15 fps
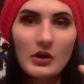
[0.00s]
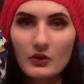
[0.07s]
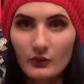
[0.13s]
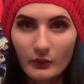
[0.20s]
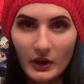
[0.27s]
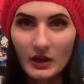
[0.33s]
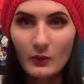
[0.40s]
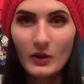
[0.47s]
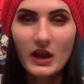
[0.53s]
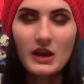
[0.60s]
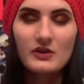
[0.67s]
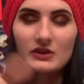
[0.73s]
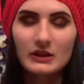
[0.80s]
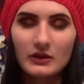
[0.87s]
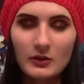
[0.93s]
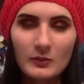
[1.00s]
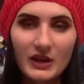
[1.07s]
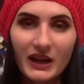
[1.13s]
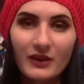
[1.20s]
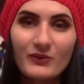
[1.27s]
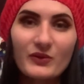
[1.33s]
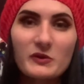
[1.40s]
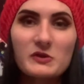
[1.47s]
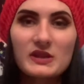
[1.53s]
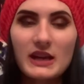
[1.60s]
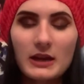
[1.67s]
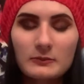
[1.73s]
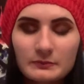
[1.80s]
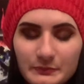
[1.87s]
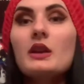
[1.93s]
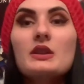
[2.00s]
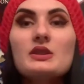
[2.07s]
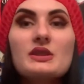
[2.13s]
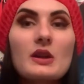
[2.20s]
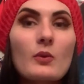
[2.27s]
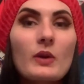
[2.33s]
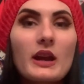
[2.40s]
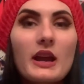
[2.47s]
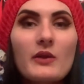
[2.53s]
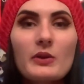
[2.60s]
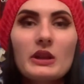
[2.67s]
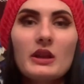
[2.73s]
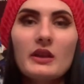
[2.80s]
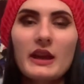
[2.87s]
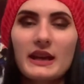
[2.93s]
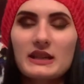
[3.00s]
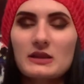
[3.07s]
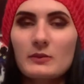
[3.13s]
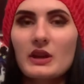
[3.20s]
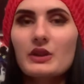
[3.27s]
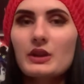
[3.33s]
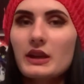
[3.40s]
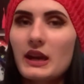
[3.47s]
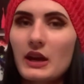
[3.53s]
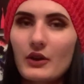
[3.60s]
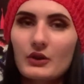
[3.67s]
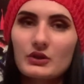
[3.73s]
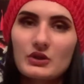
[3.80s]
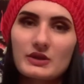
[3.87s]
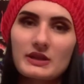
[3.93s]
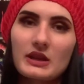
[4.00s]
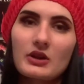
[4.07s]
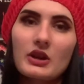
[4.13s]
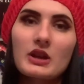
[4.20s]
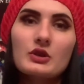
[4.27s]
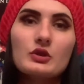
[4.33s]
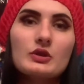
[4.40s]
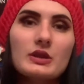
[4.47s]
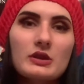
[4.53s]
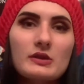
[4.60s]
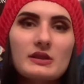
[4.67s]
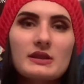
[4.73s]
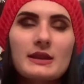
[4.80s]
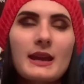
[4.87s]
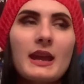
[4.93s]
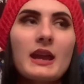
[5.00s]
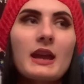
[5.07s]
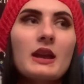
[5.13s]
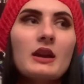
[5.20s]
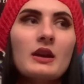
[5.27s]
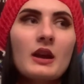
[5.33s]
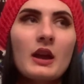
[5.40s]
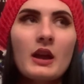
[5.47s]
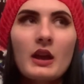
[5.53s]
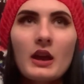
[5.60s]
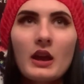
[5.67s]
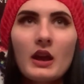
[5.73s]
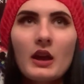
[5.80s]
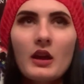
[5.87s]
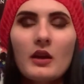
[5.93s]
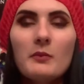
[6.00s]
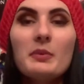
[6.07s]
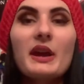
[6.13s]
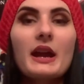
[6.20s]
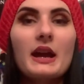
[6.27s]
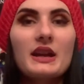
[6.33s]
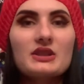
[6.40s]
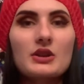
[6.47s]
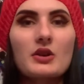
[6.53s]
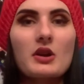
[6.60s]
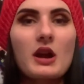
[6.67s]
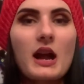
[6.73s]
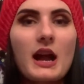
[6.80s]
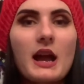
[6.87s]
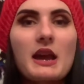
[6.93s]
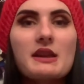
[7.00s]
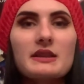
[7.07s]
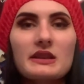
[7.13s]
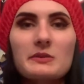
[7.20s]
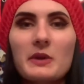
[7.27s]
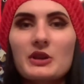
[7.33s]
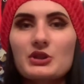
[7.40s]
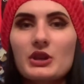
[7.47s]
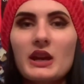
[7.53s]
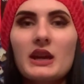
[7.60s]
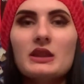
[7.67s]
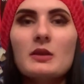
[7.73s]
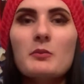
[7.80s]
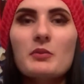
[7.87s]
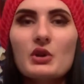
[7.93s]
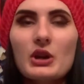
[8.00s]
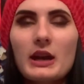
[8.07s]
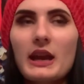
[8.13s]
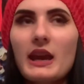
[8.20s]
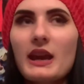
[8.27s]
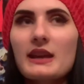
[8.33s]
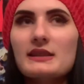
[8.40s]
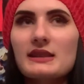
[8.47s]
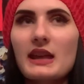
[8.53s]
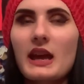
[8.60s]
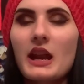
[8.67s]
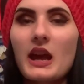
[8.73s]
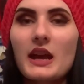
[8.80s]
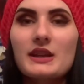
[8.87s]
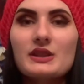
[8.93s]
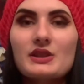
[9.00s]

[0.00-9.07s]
right away. It was a little bit confusing. So what I really liked about the characters that are introduced in Behind Her Eyes, especially in the book, is that I